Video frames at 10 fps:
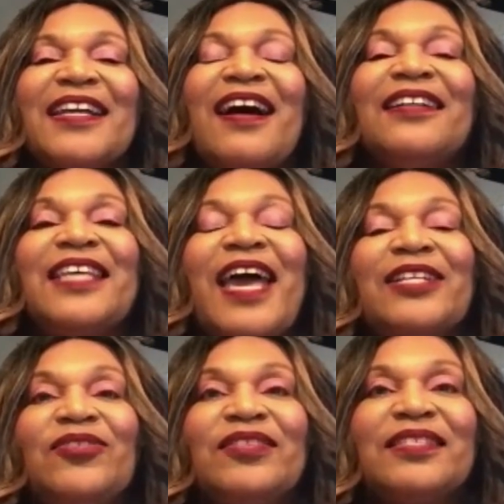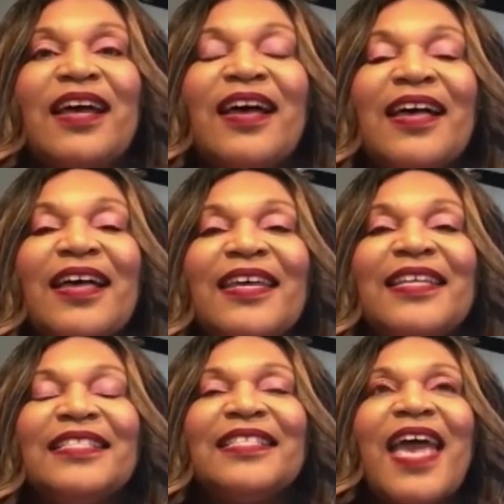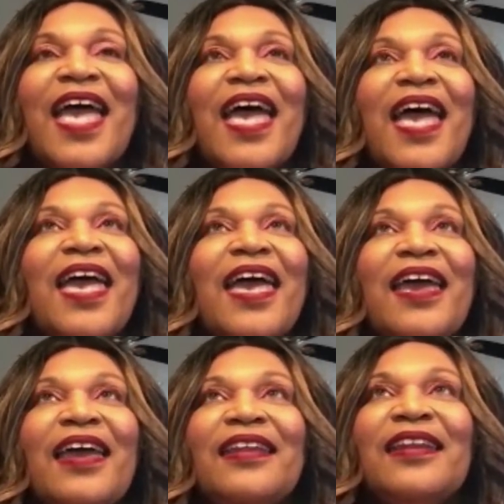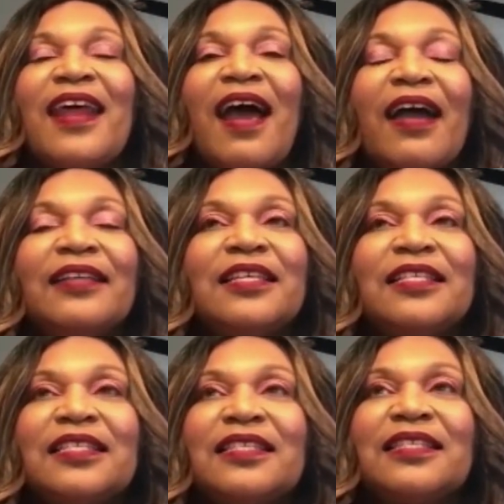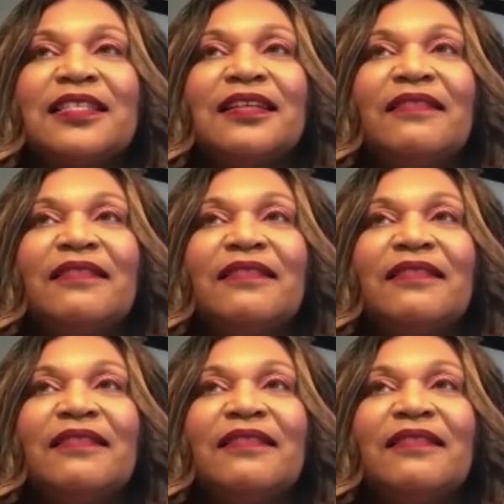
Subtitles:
contact your sons. And I just